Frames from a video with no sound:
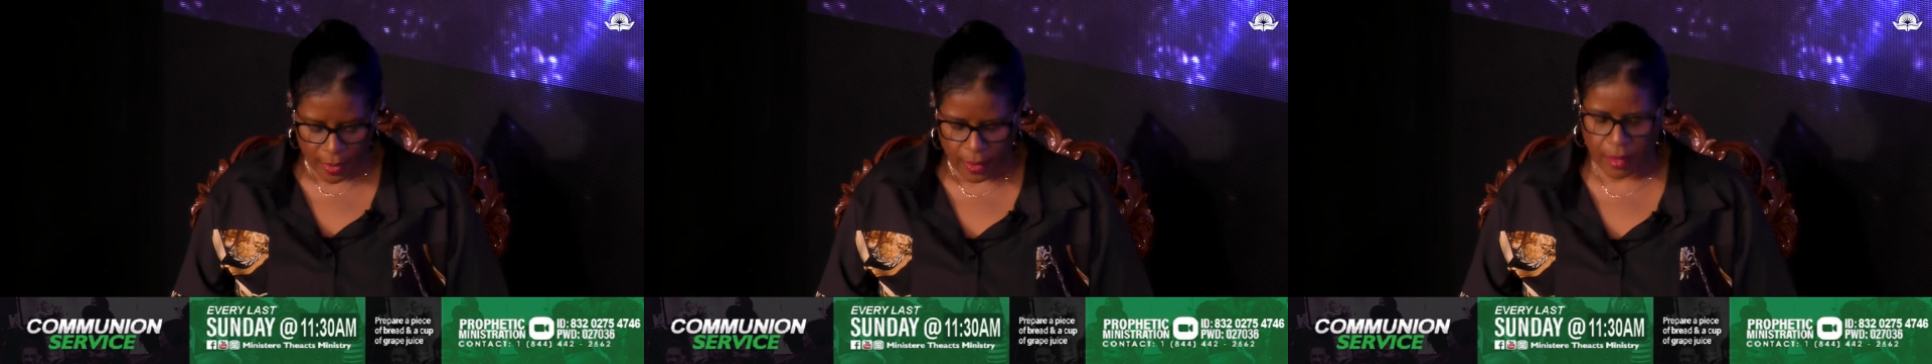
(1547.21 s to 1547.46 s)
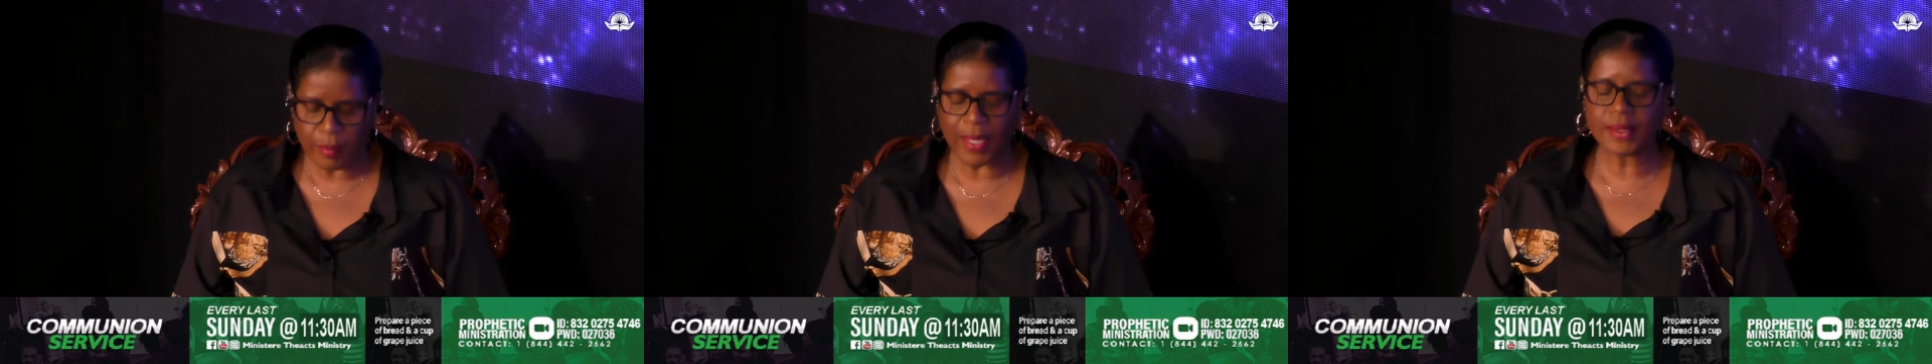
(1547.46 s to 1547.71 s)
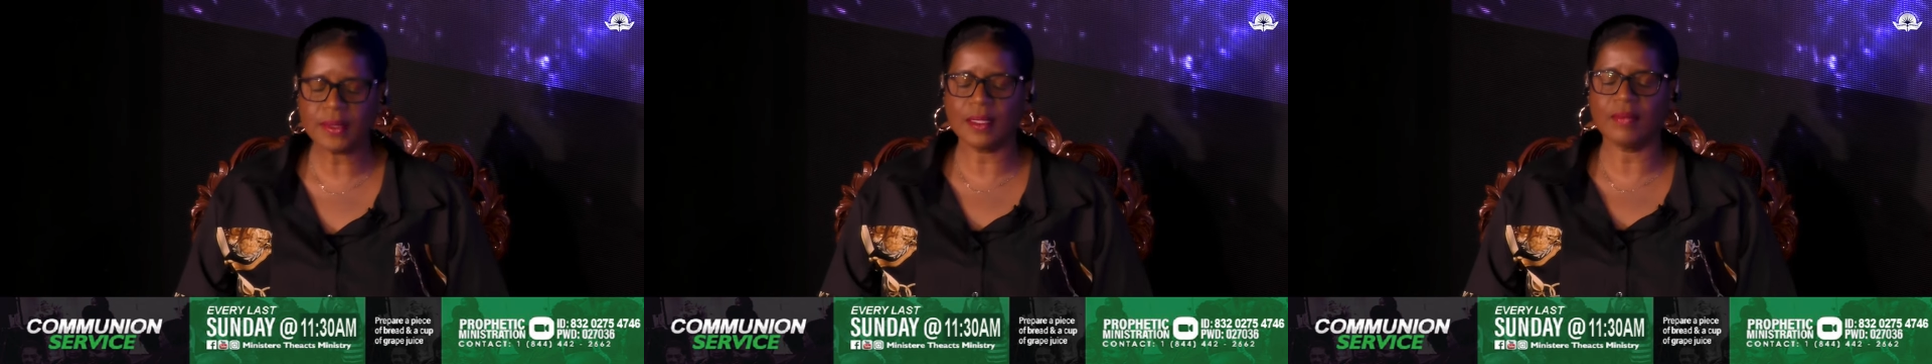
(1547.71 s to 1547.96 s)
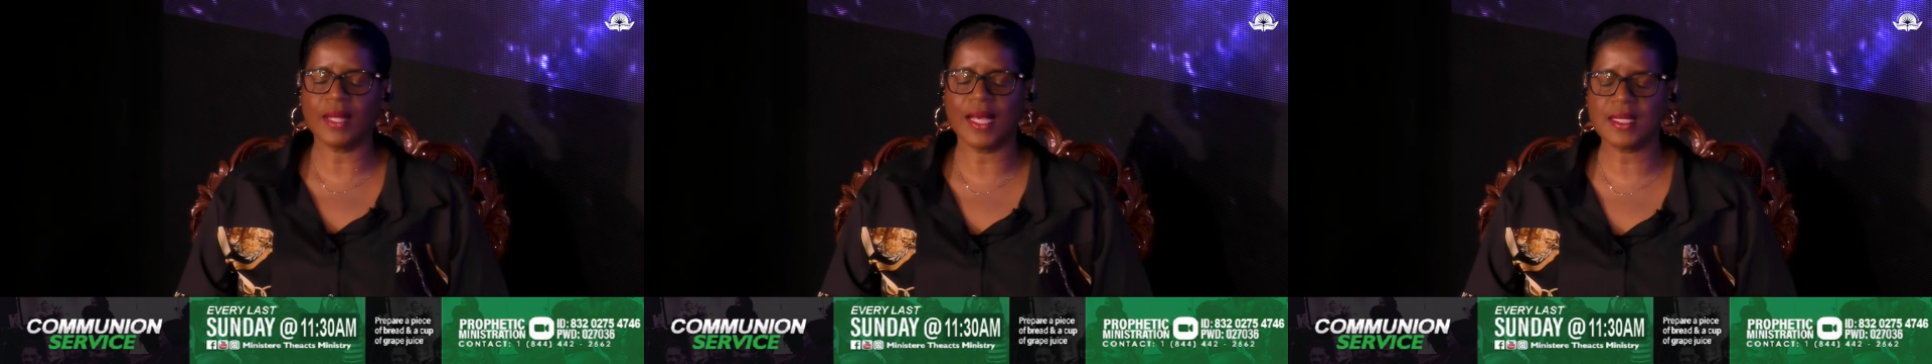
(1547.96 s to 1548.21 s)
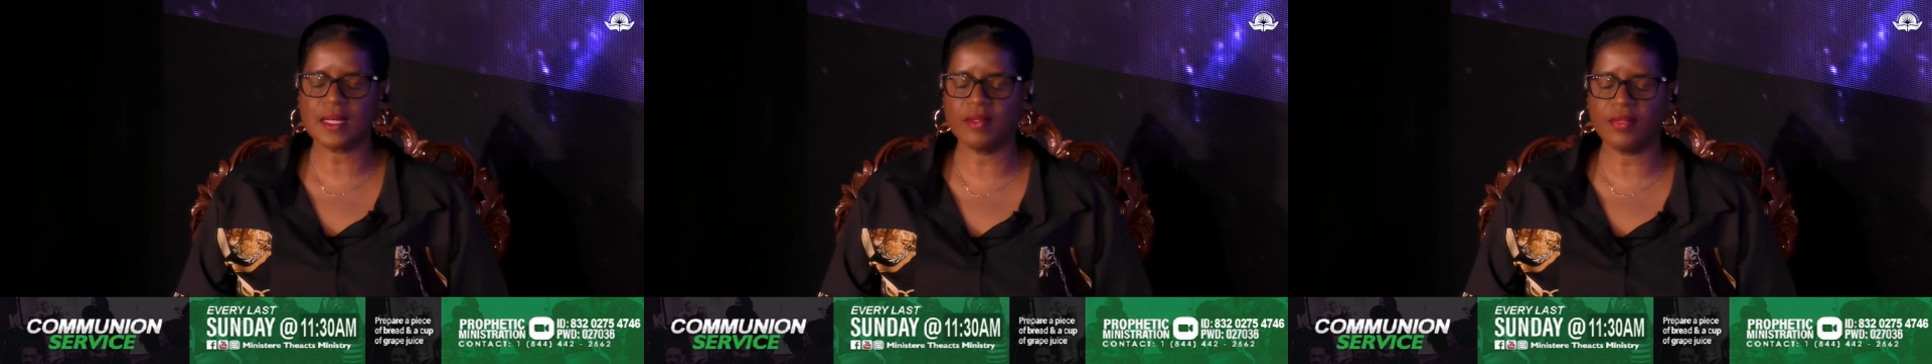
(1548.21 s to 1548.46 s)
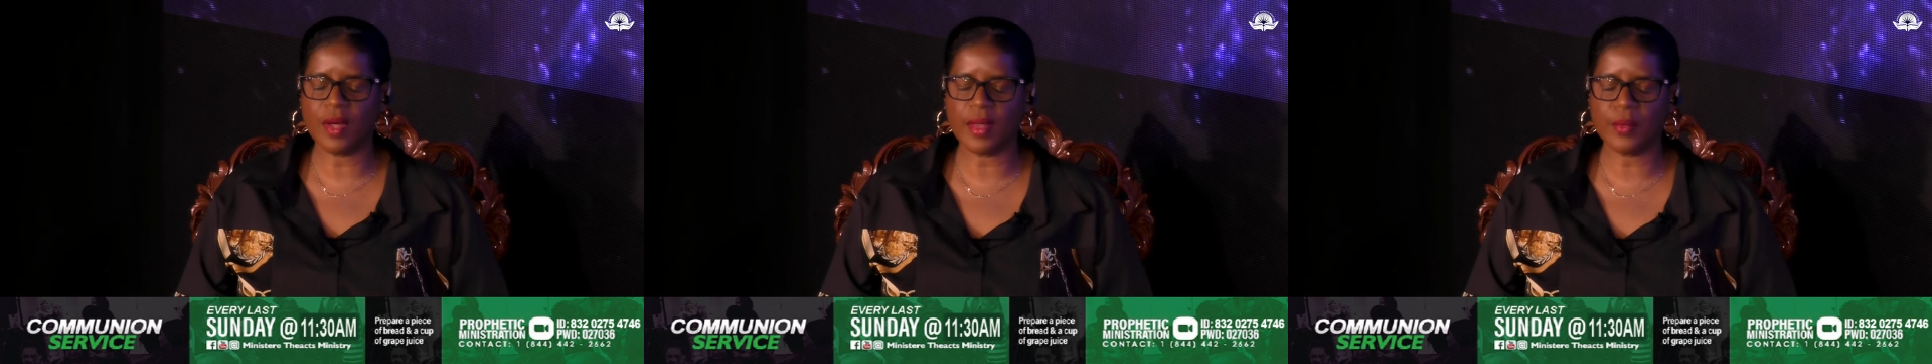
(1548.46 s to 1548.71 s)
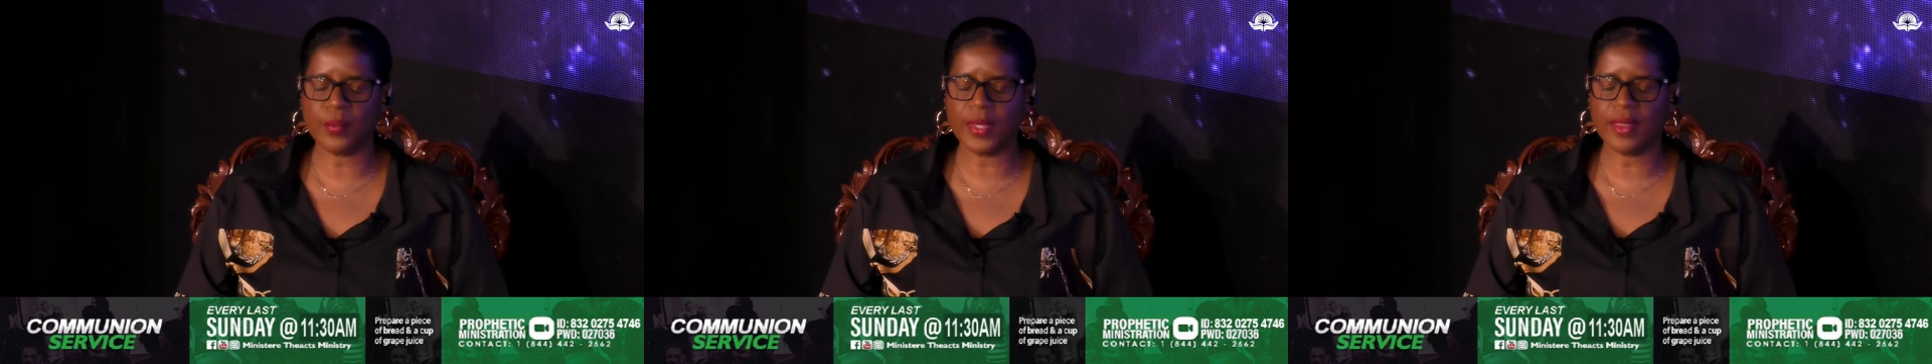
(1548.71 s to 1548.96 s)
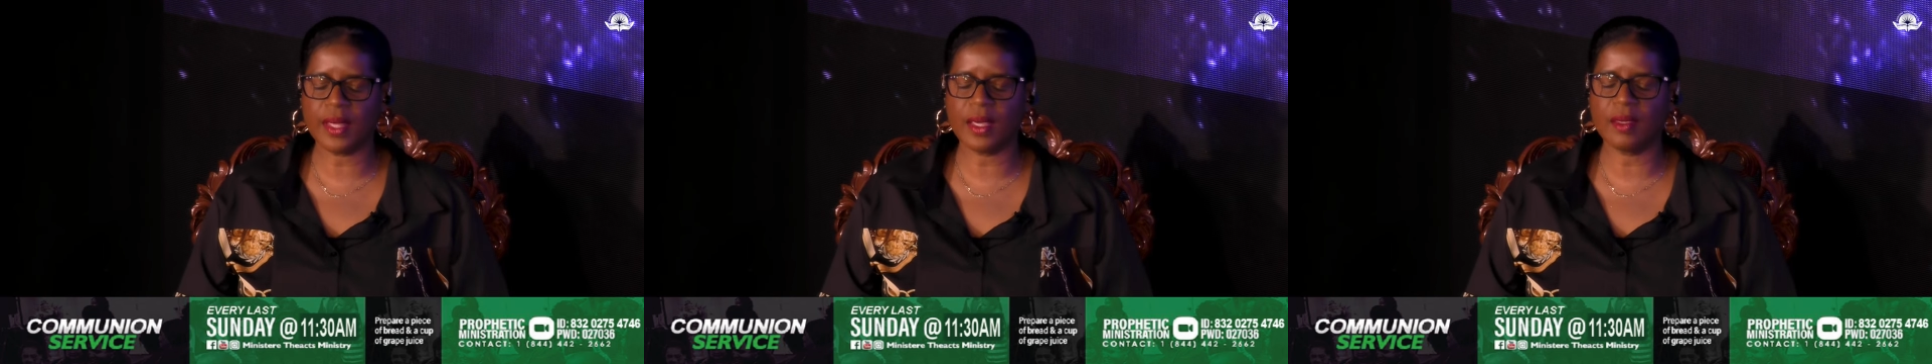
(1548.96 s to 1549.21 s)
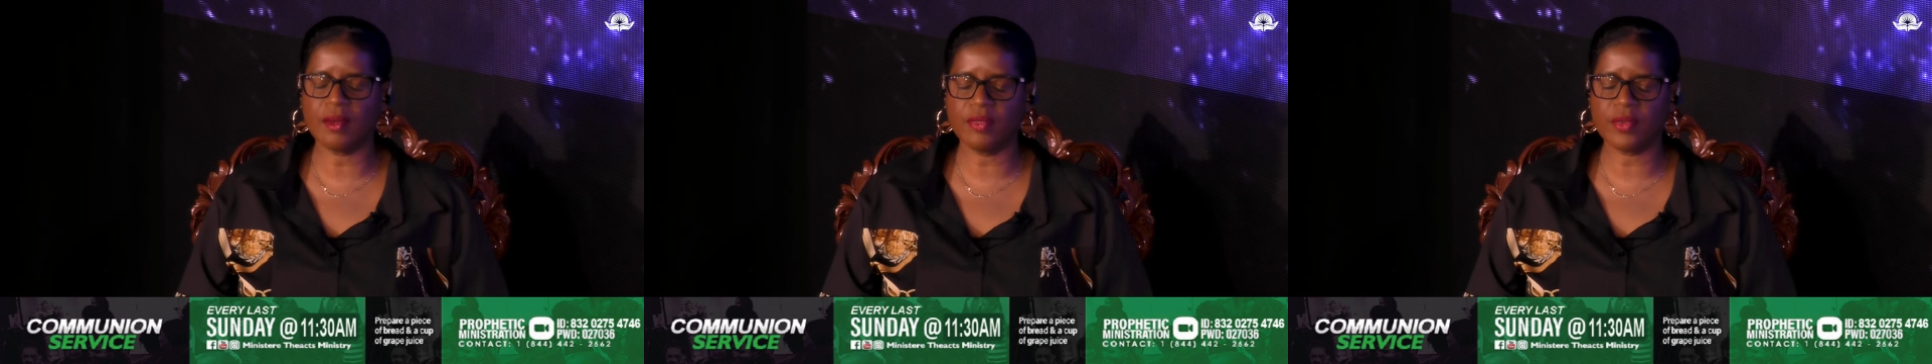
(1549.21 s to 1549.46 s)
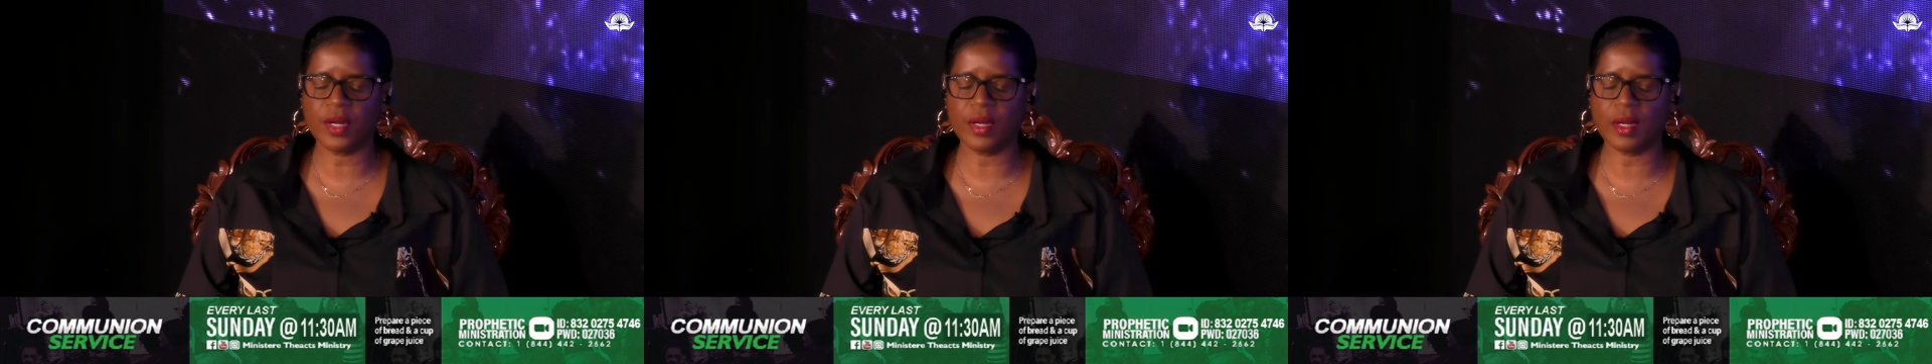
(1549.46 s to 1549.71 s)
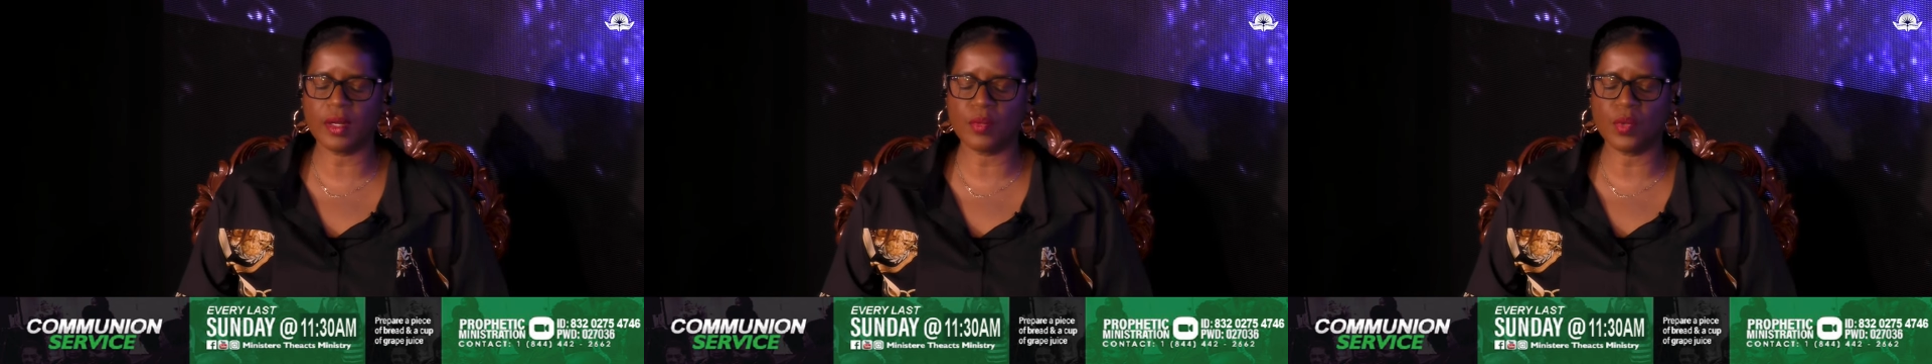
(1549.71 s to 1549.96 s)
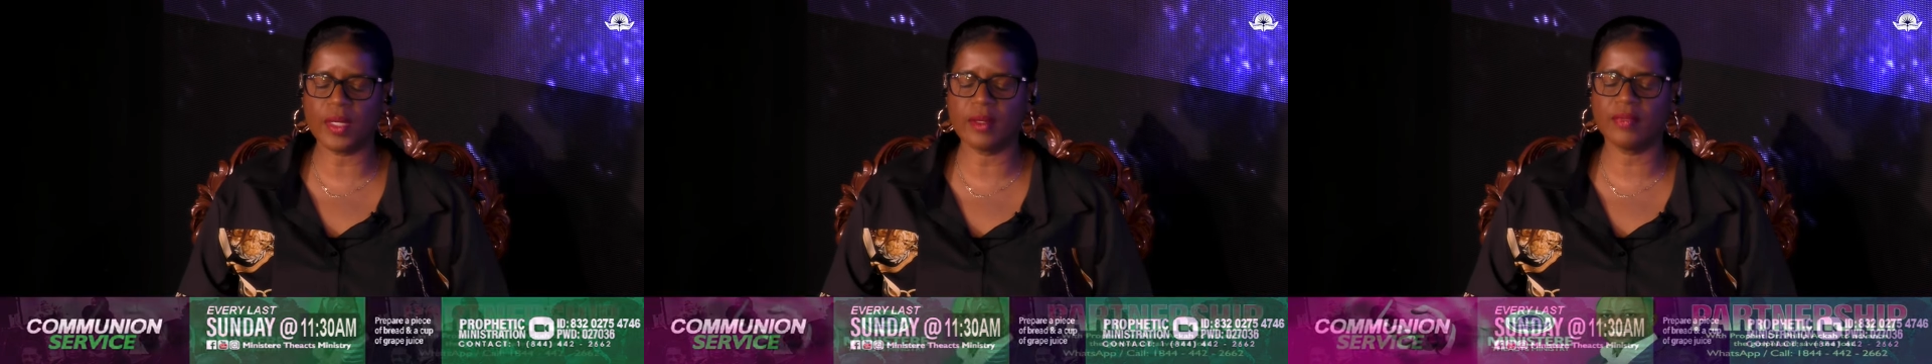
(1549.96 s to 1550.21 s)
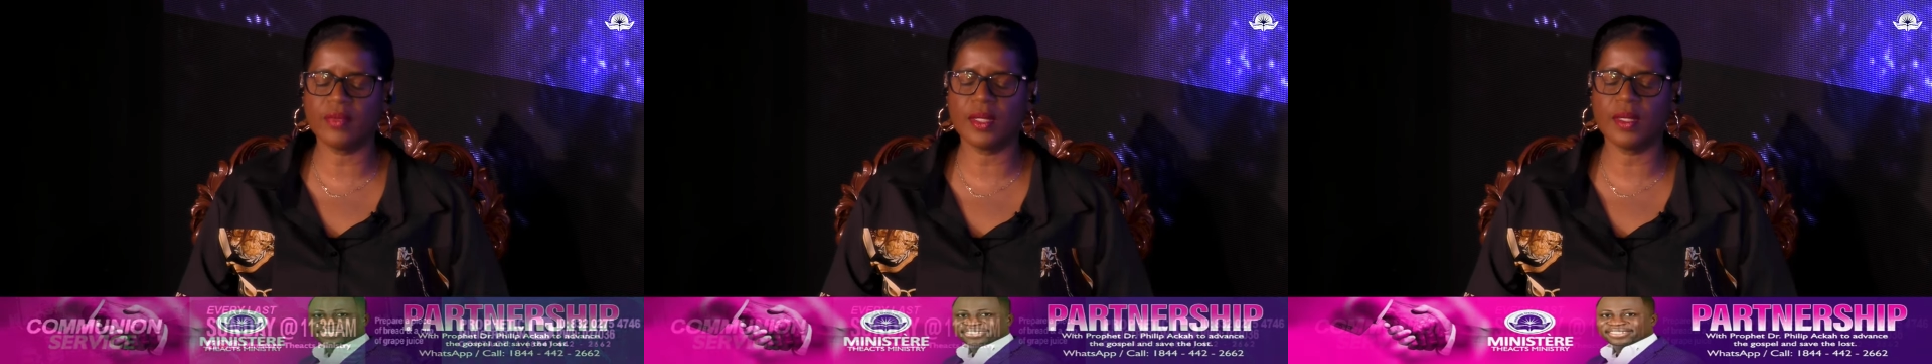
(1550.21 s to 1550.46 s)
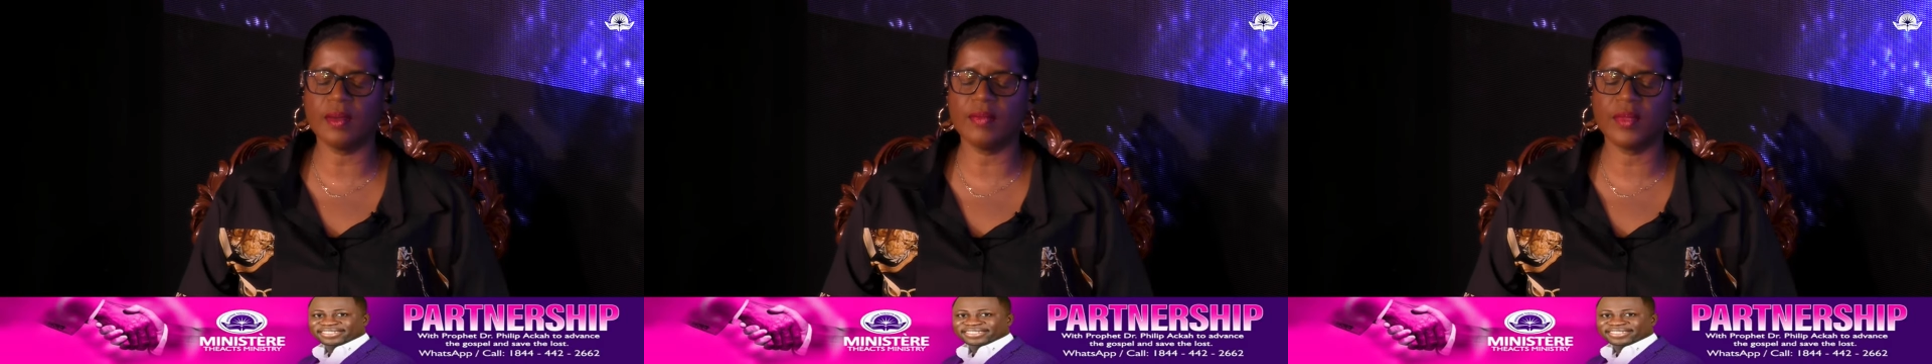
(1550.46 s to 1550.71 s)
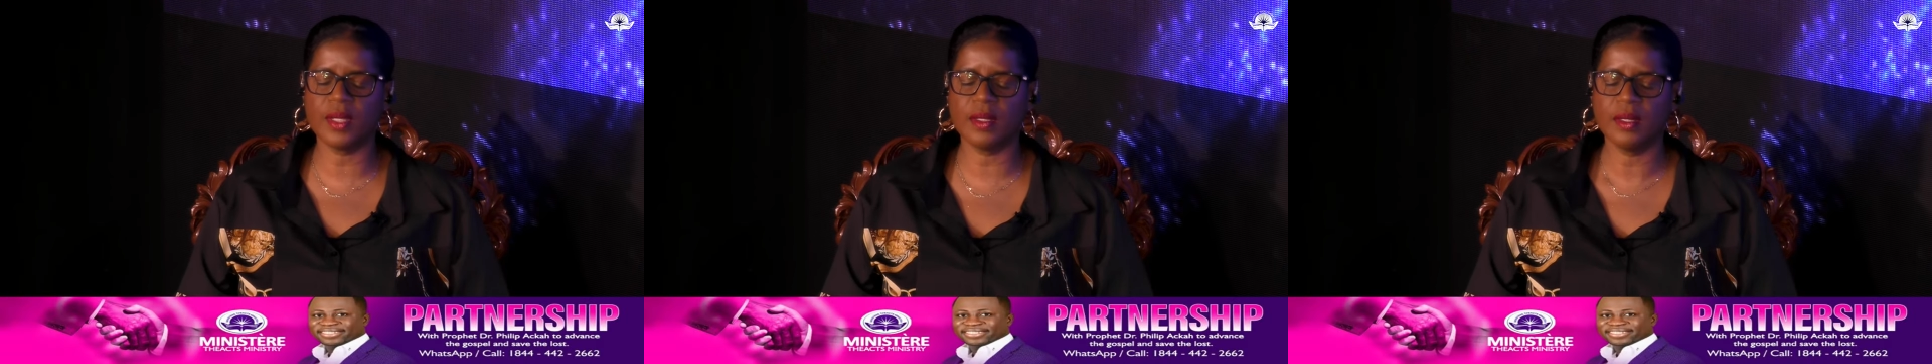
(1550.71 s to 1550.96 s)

Almighty and everlasting Father, we thank you for another wonderful evening.